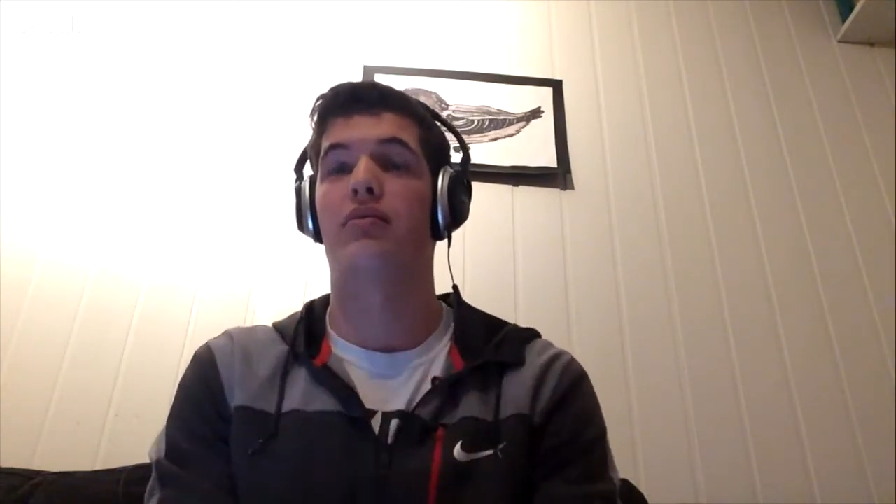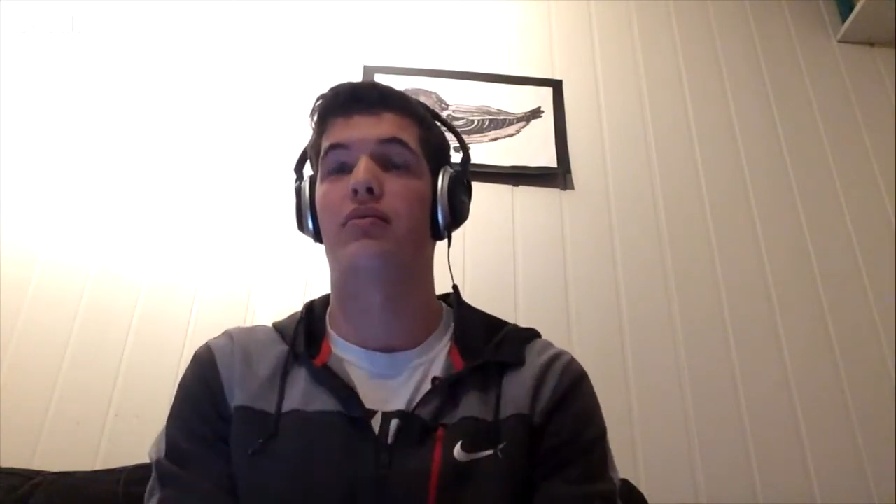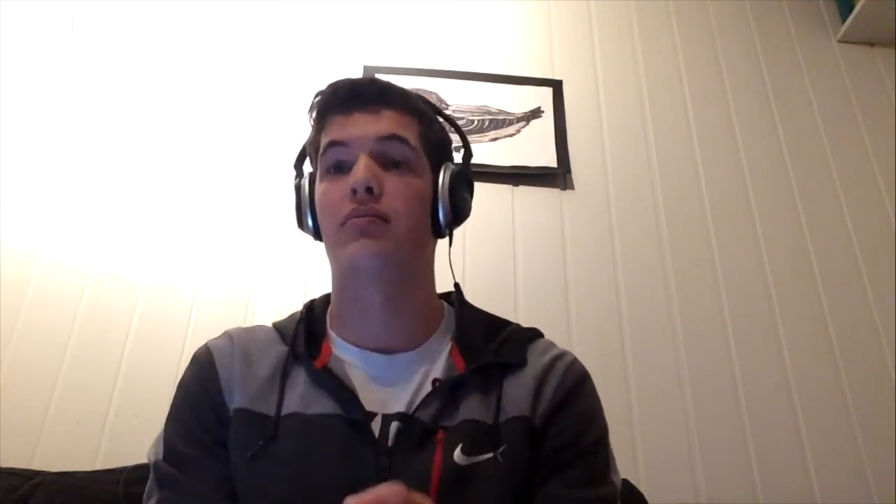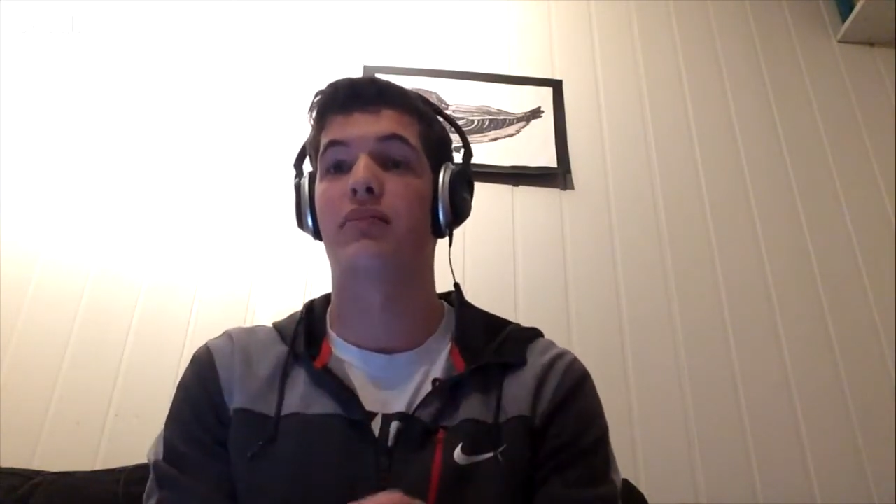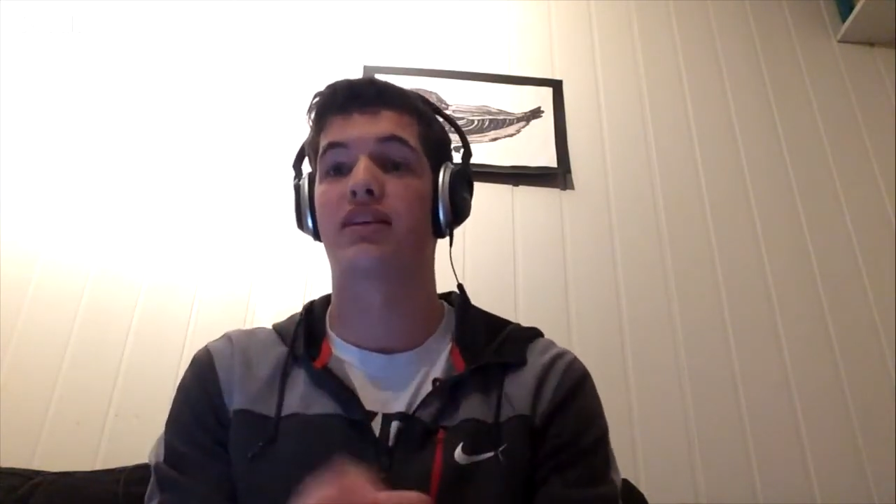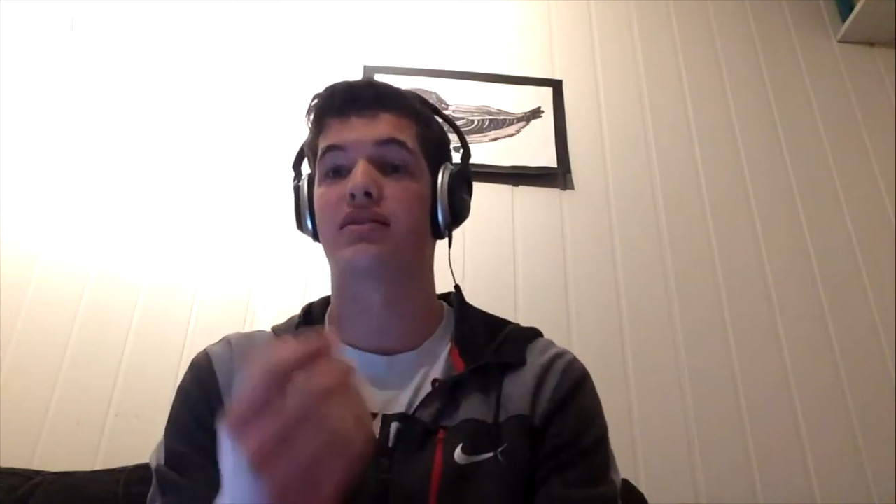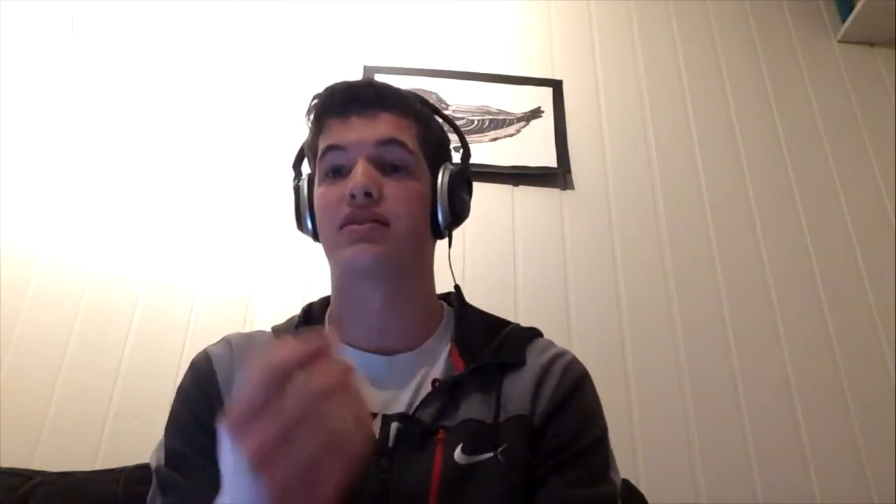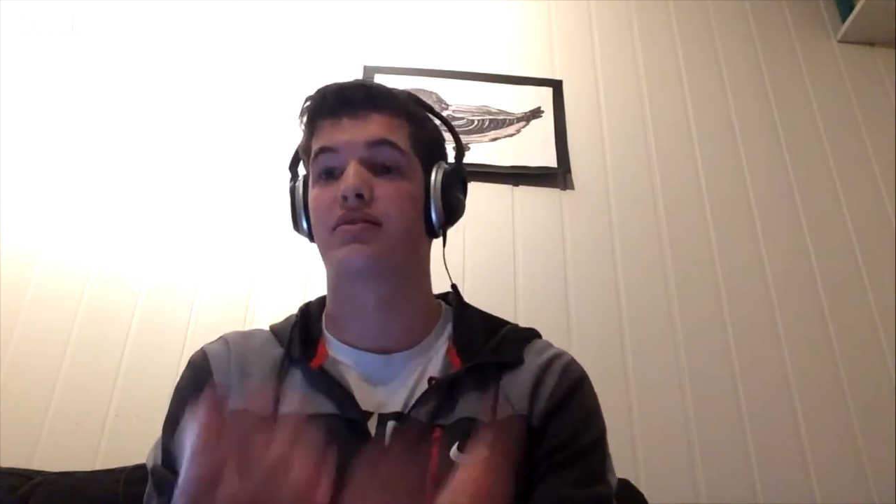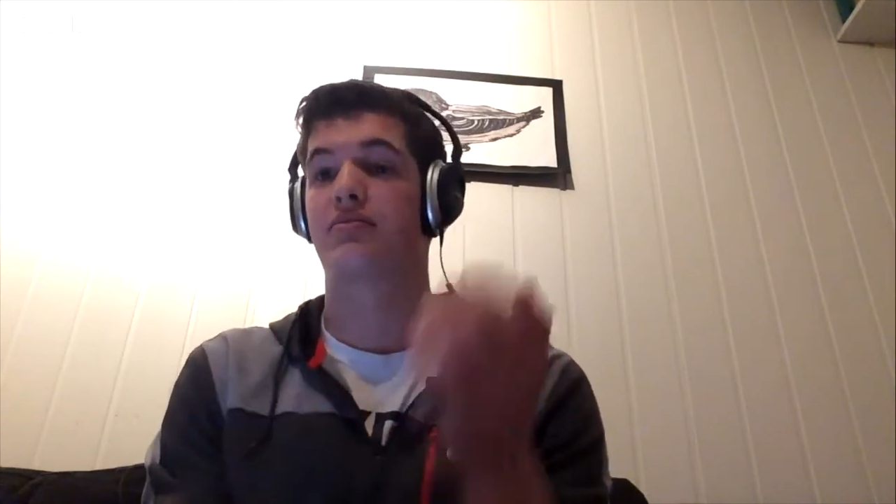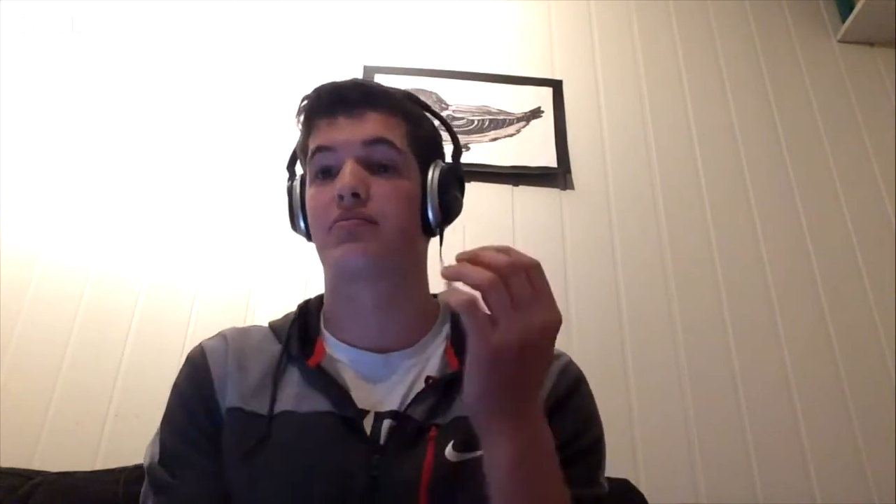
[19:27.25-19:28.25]
mixed
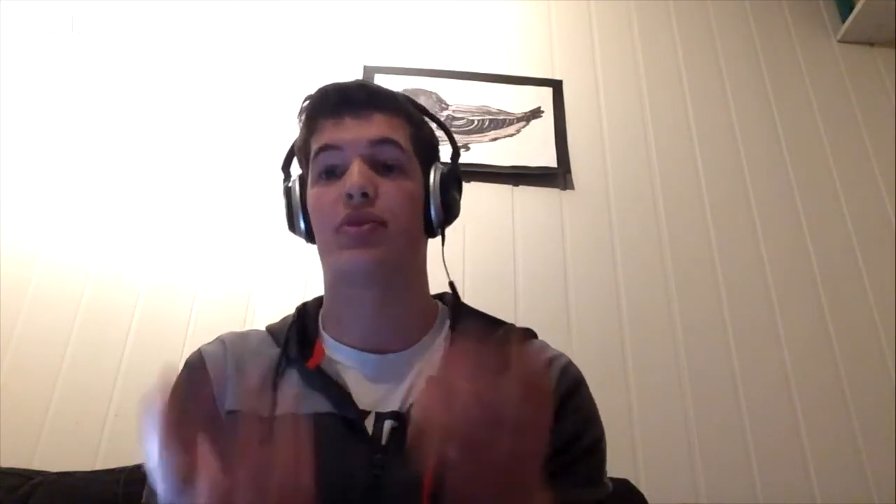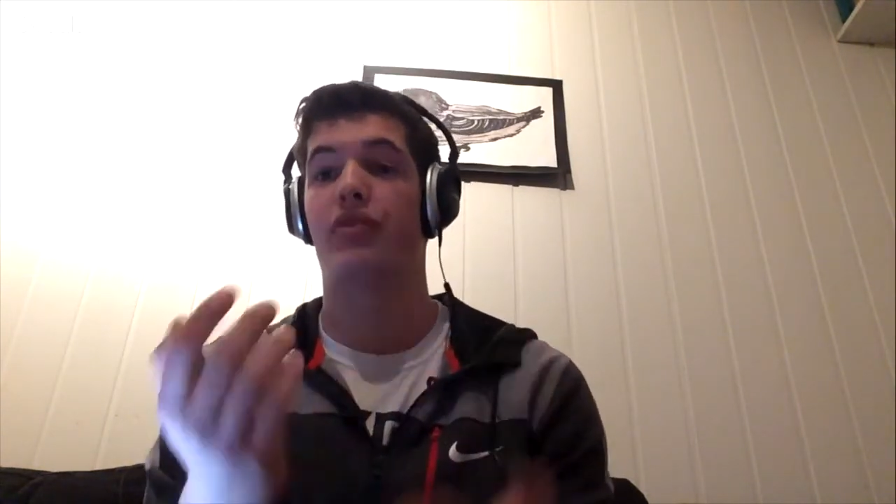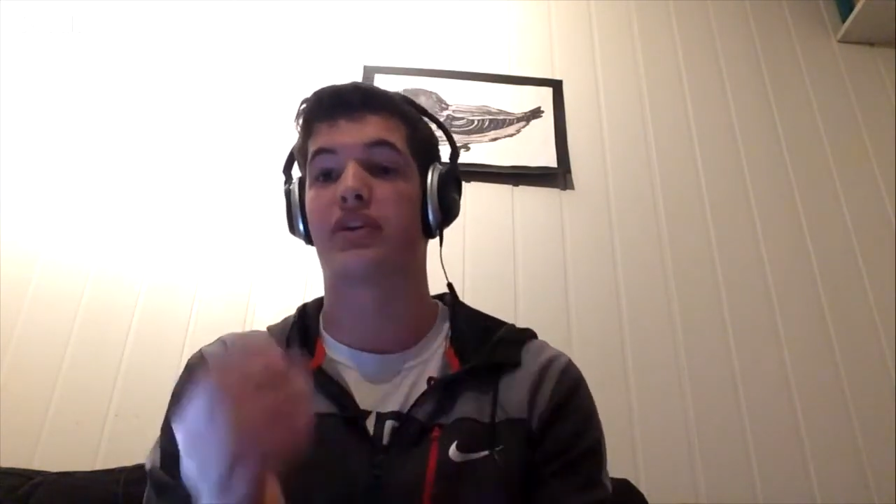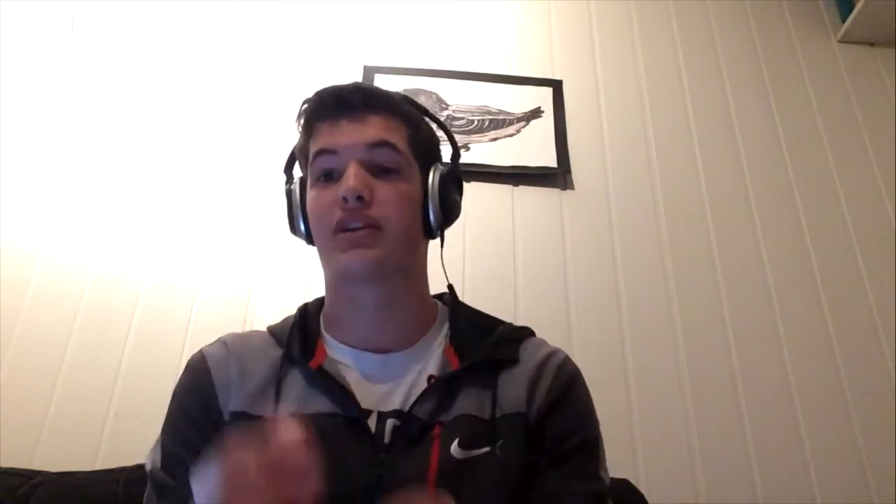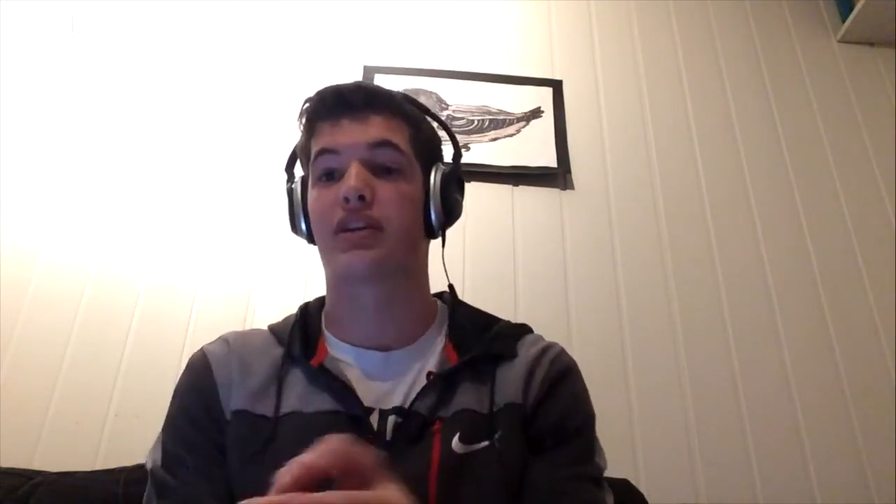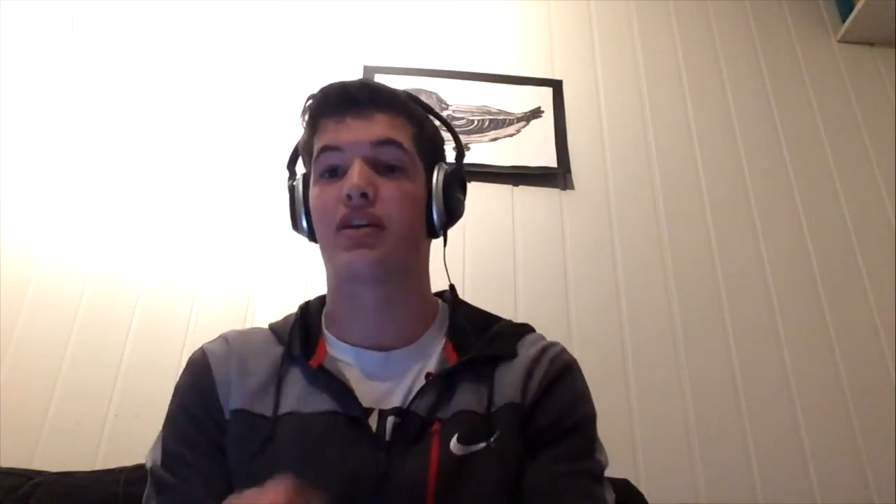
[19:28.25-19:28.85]
perfectly.